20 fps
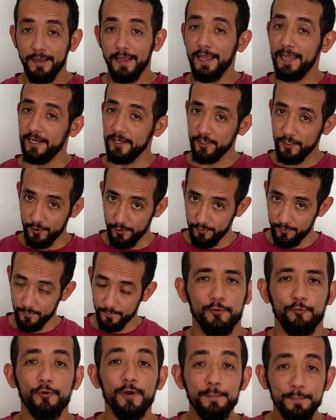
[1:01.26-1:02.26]
and you.
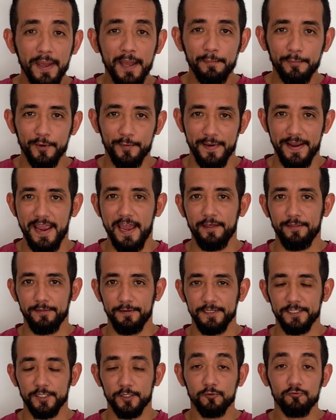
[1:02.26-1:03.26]
Remember, my
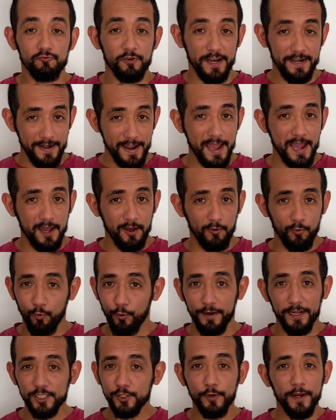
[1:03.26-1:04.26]
athletes, right now, we're
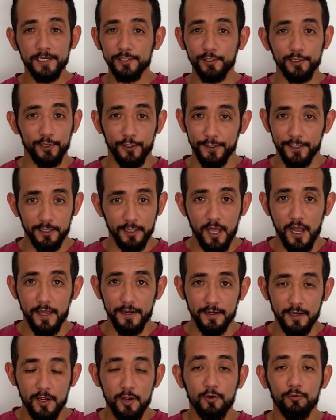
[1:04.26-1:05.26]
not trying to learn a
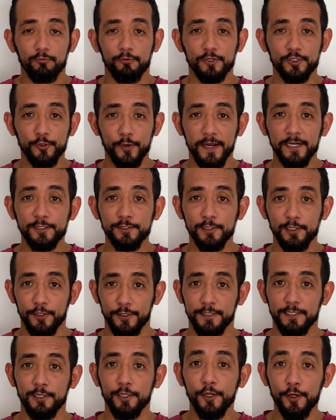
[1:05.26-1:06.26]
lot. We're trying to learn
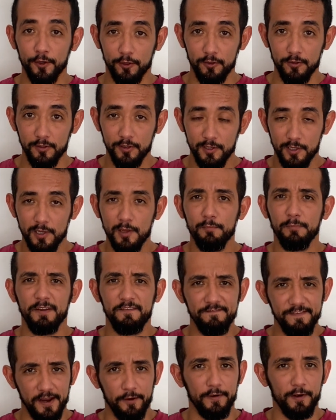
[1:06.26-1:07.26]
a little, but
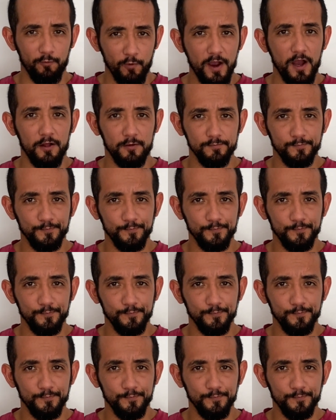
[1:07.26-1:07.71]
very well.